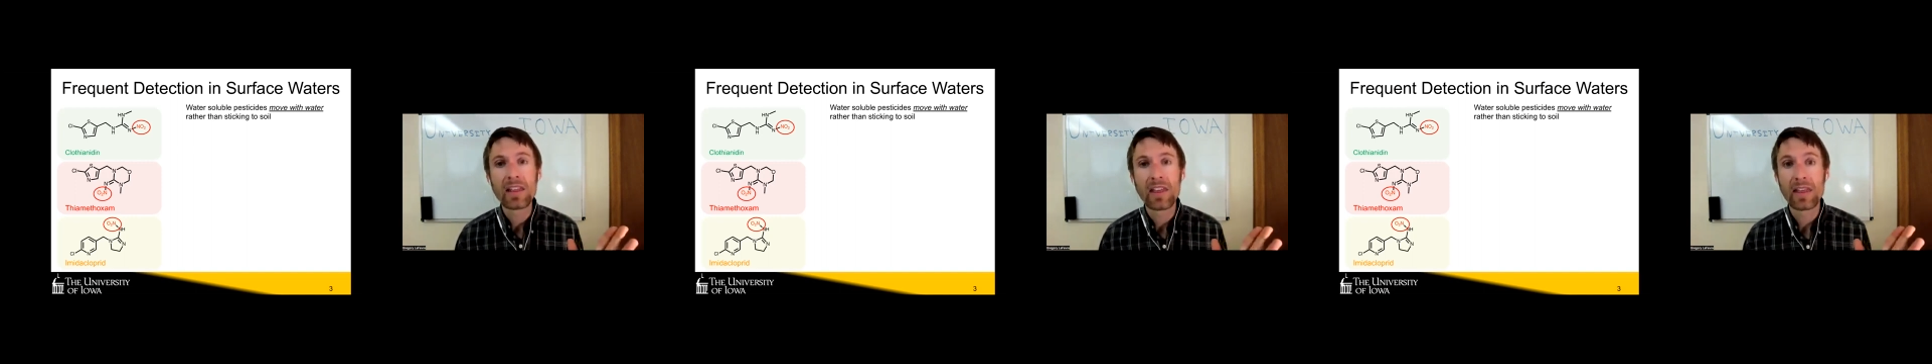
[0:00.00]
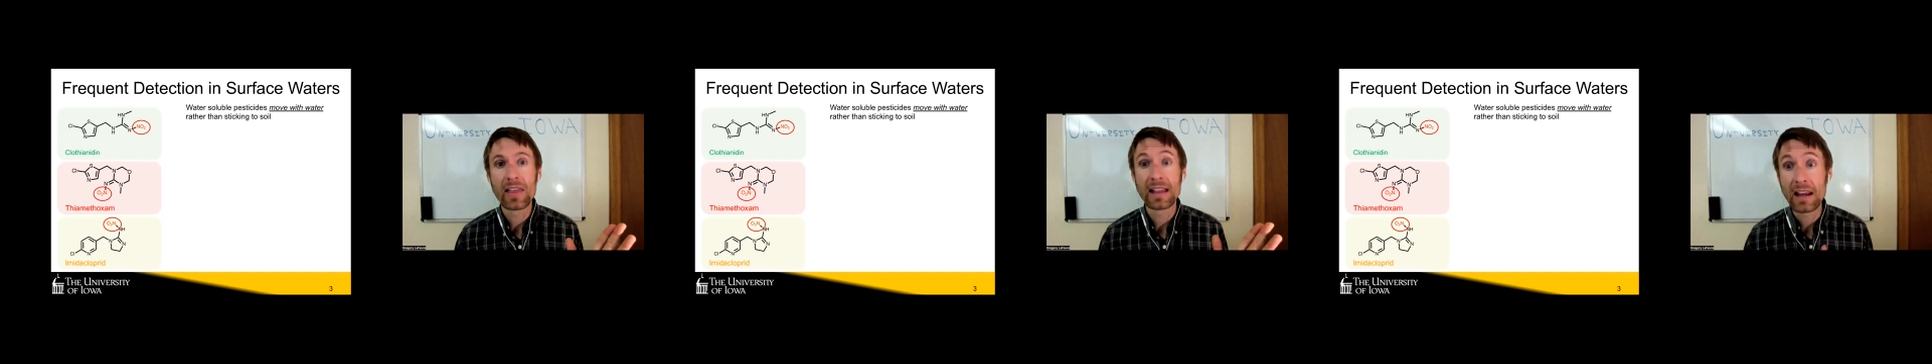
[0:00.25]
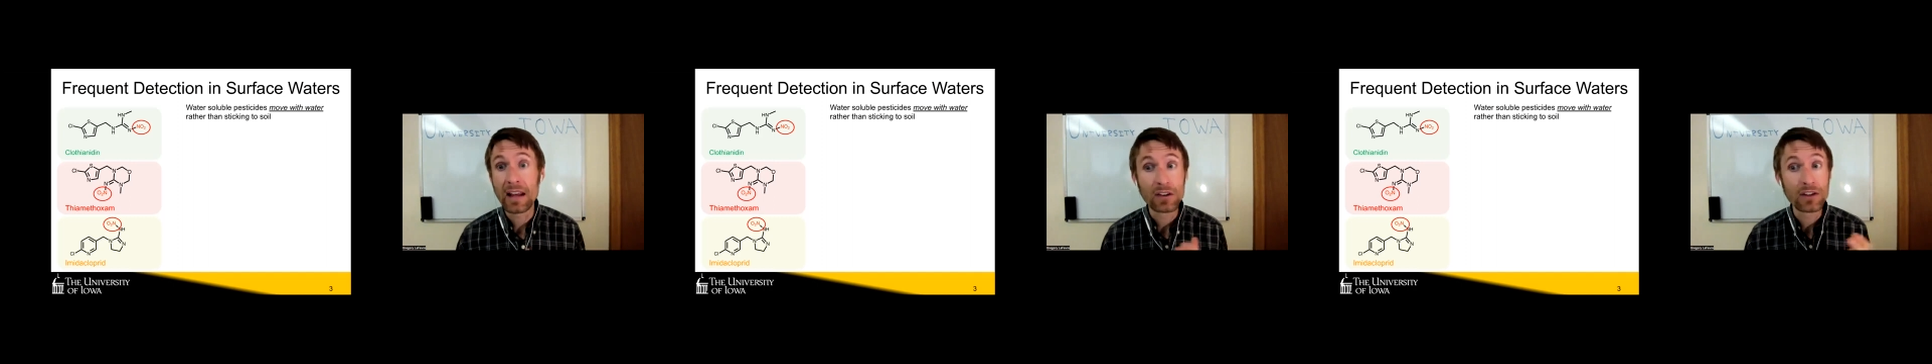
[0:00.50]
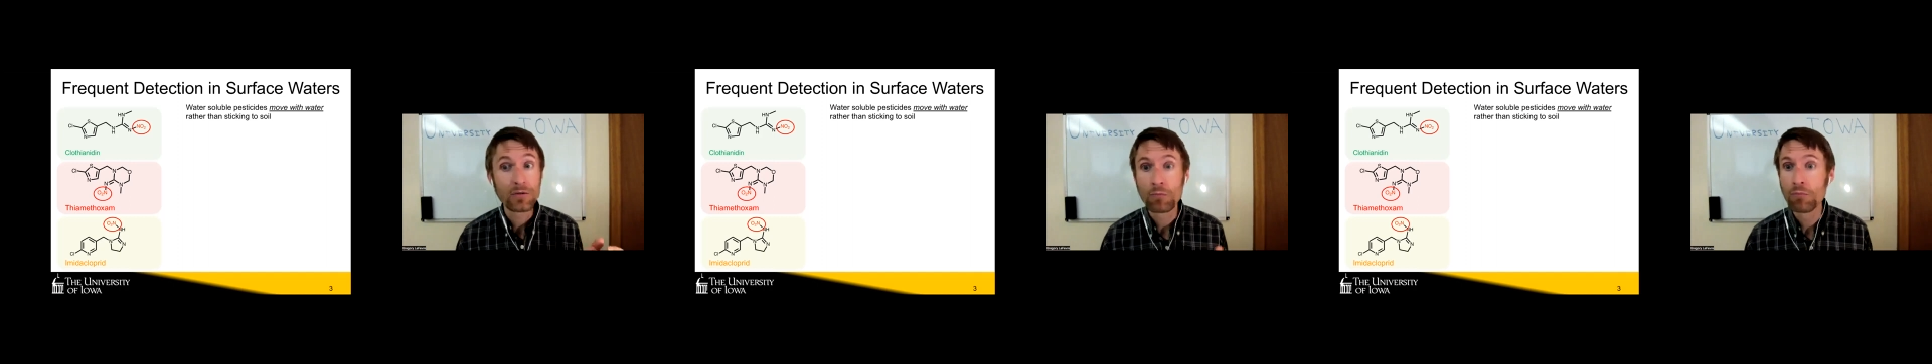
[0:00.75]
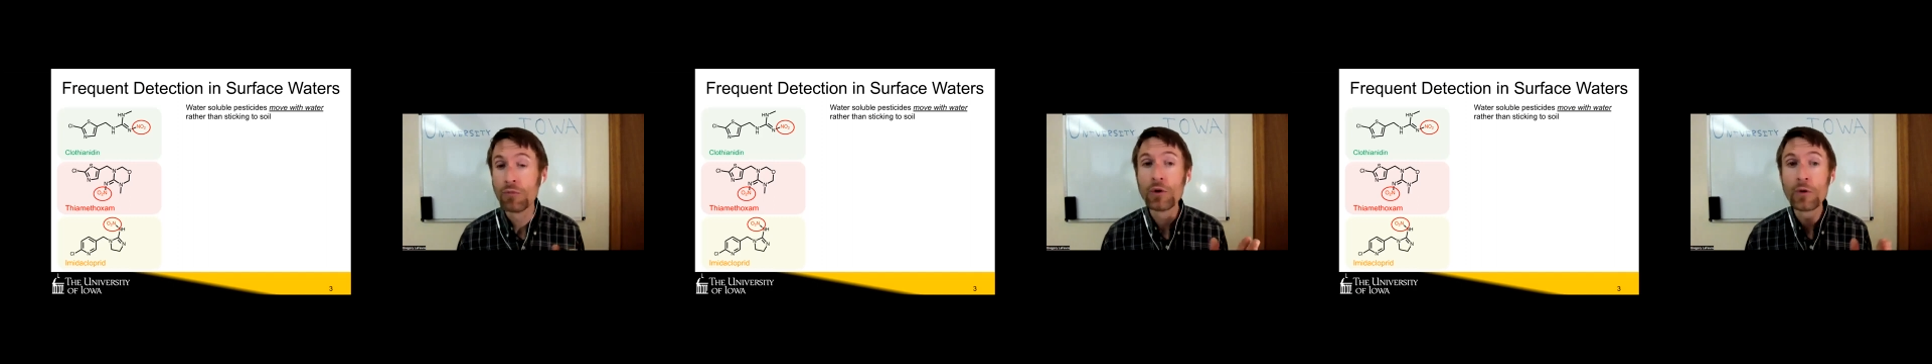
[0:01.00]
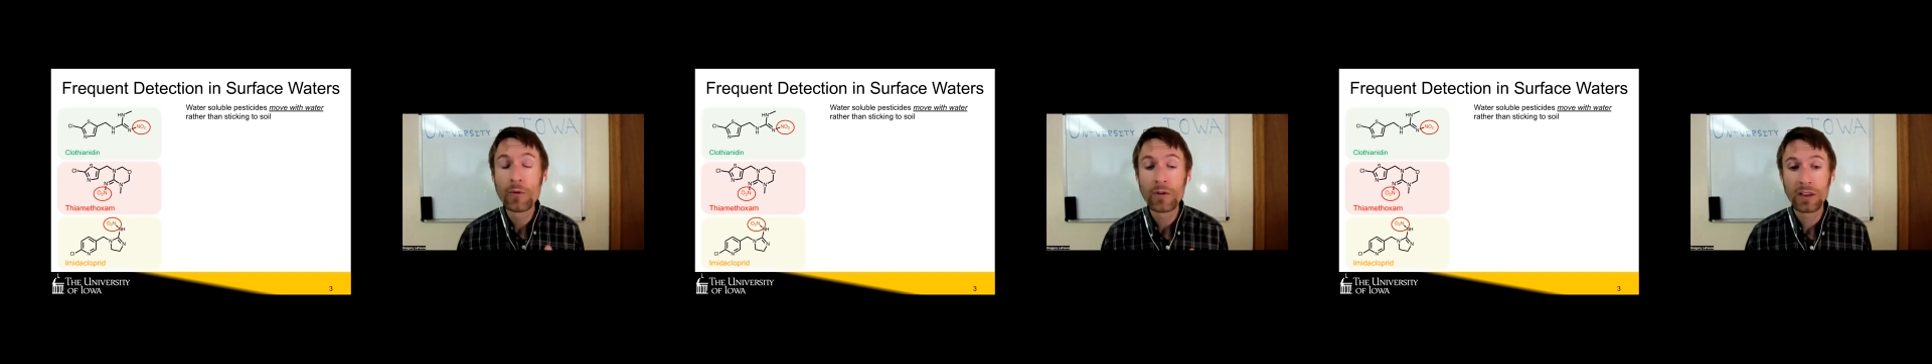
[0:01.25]
that they
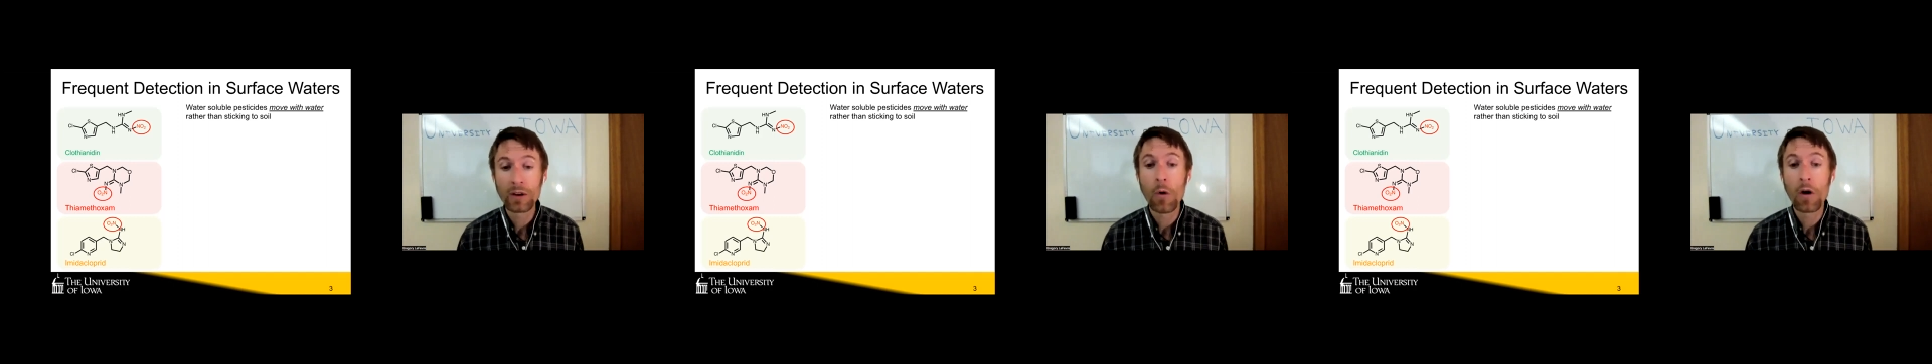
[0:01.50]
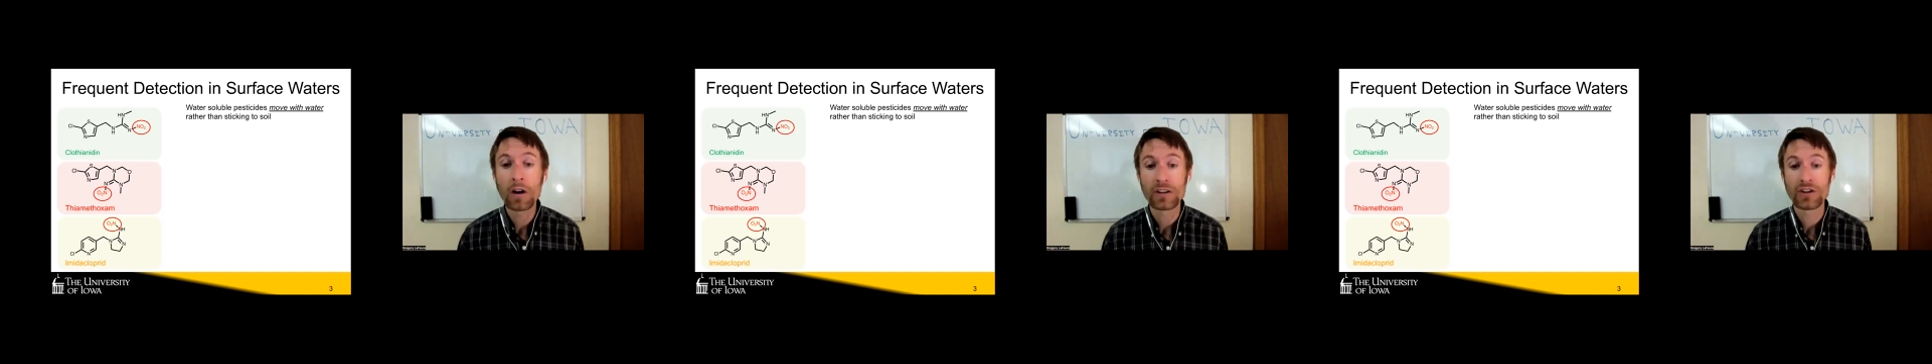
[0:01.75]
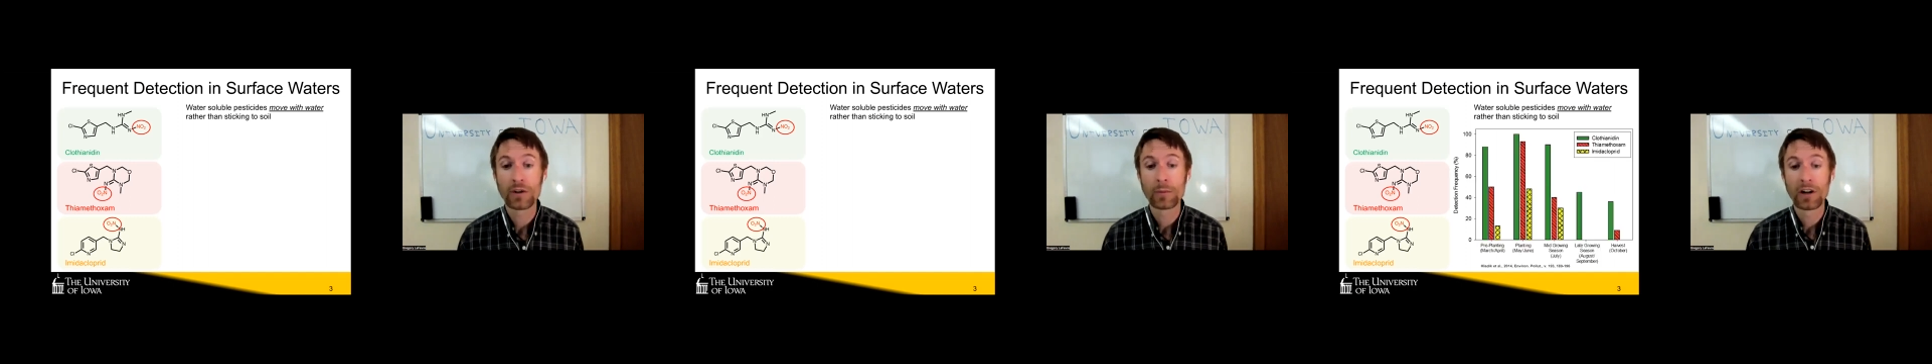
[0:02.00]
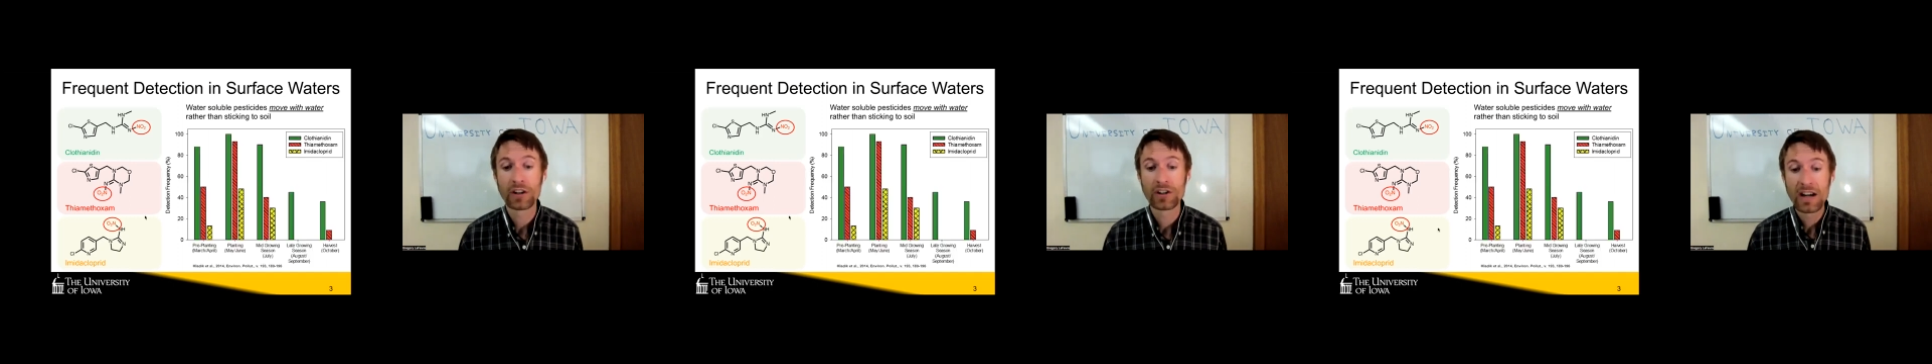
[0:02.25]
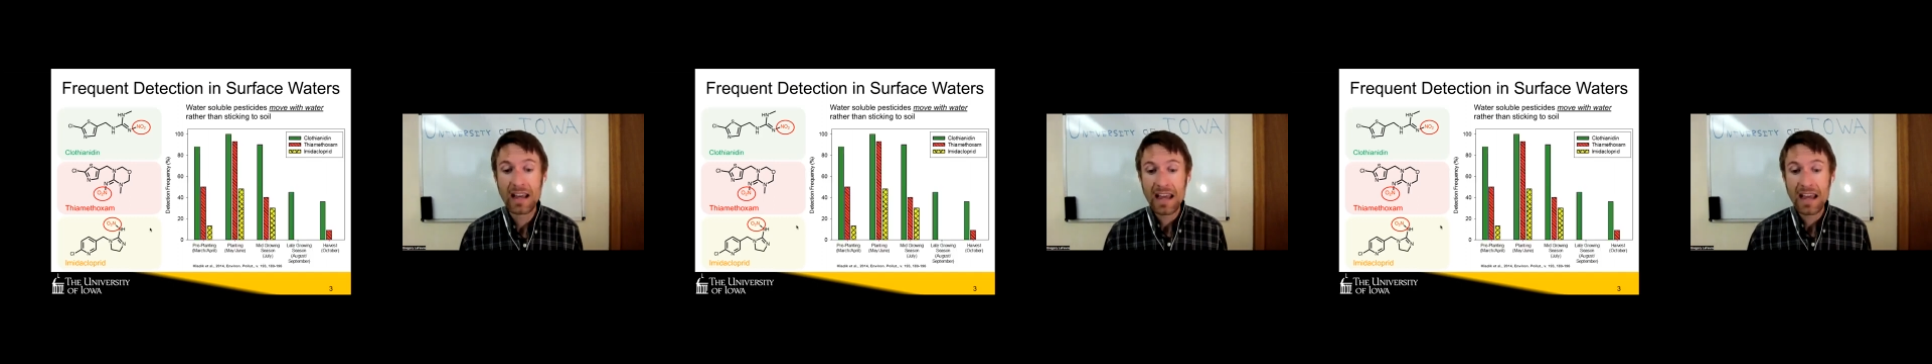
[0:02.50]
move with the water so much,